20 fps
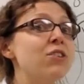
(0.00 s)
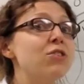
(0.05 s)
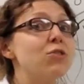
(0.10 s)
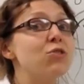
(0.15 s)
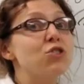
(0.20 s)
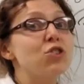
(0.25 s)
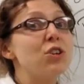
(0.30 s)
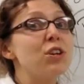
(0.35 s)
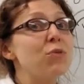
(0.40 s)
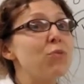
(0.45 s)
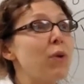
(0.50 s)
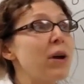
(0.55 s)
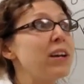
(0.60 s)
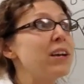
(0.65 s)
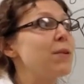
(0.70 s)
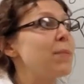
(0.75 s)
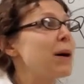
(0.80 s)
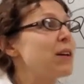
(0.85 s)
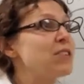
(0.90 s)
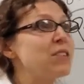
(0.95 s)
You shouldn't write
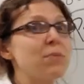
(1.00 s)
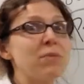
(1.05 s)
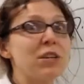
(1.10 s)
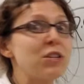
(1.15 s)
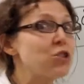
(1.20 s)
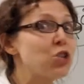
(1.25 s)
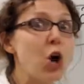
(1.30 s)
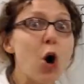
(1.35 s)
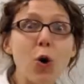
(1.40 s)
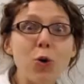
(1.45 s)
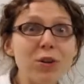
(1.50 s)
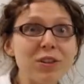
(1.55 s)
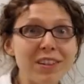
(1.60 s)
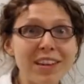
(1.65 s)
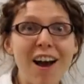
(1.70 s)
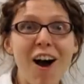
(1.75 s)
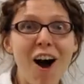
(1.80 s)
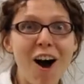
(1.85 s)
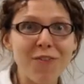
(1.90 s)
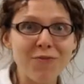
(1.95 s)
it about something
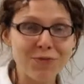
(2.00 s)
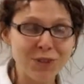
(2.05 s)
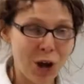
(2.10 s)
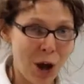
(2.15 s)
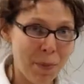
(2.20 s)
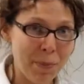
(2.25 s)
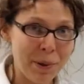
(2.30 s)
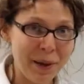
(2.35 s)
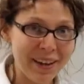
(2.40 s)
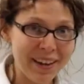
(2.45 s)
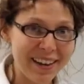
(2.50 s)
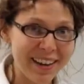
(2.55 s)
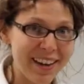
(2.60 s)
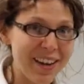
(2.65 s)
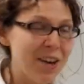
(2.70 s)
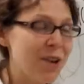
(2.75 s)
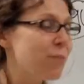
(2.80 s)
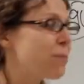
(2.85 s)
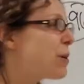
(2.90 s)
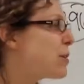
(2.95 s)
totally off topic,
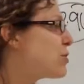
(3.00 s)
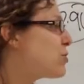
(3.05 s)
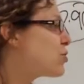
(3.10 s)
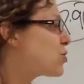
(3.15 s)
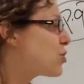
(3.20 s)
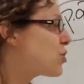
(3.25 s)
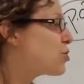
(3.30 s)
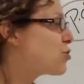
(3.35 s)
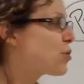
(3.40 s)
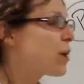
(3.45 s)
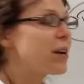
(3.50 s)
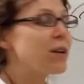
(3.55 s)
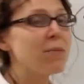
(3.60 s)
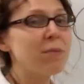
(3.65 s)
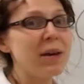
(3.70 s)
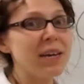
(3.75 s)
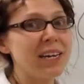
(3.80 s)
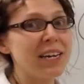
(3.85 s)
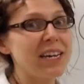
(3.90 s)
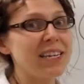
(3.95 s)
but you should try to
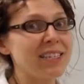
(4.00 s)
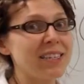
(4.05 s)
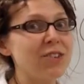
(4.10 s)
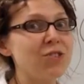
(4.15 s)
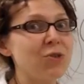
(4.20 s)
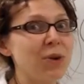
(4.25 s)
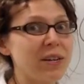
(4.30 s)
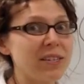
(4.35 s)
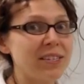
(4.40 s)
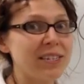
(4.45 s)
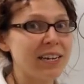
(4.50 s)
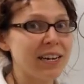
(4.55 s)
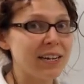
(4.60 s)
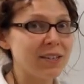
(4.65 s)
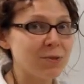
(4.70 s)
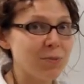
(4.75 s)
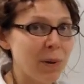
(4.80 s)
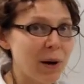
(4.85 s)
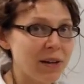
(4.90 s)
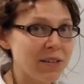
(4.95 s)
make it as interesting
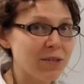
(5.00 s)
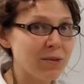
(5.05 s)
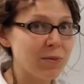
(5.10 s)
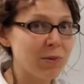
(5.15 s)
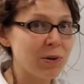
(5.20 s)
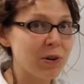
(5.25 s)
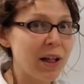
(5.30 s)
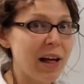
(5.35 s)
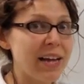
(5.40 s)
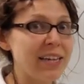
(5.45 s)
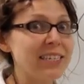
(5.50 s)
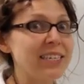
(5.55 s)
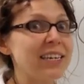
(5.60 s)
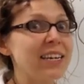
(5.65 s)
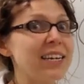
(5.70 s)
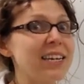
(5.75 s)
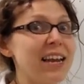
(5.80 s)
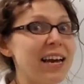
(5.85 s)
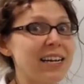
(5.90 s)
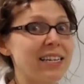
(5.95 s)
as possible and
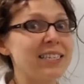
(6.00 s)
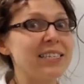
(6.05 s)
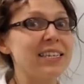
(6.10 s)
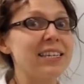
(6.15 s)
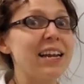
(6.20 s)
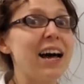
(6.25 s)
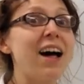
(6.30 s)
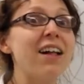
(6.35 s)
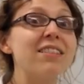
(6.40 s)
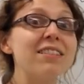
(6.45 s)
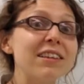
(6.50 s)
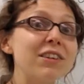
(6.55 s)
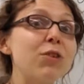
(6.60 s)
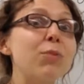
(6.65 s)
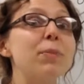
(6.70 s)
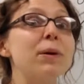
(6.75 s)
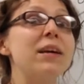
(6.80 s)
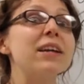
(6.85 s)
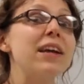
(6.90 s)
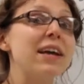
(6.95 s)
connect it a little
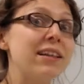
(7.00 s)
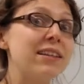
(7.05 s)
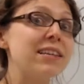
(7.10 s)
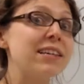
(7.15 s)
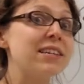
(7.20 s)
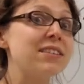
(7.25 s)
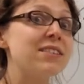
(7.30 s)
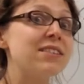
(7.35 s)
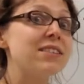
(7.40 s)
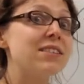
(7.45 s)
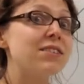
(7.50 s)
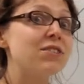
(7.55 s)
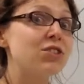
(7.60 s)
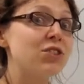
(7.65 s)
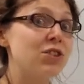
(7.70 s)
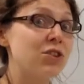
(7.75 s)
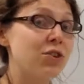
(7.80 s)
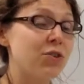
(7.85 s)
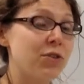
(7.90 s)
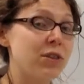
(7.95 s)
bit, at least,
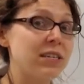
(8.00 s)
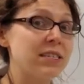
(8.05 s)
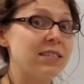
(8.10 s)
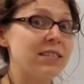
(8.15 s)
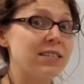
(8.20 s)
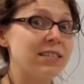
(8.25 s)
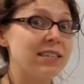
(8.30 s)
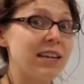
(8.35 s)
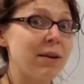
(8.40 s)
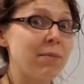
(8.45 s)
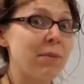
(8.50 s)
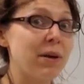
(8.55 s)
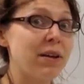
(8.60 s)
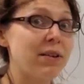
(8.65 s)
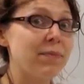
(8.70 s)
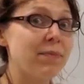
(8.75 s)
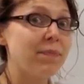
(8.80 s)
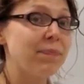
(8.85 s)
to your thesis statement.